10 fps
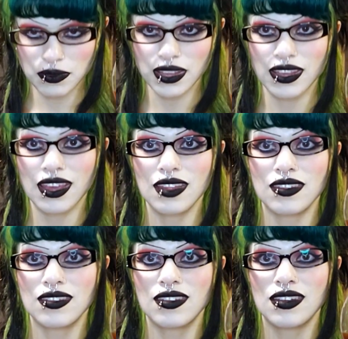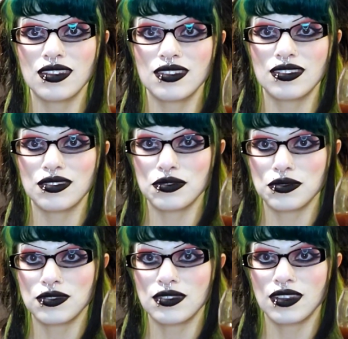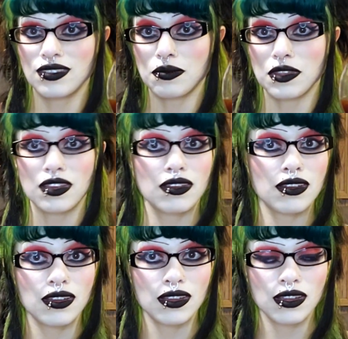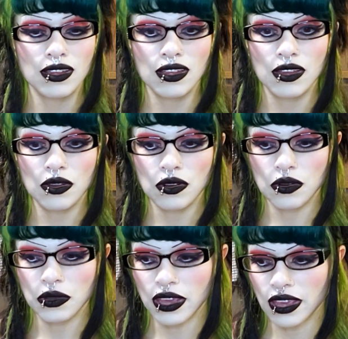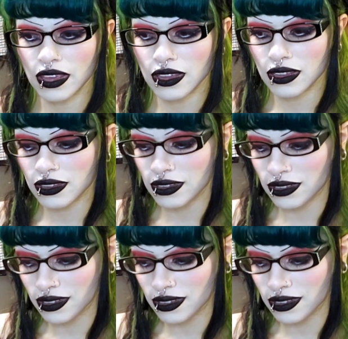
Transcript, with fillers: My cat decided to say something. Okay.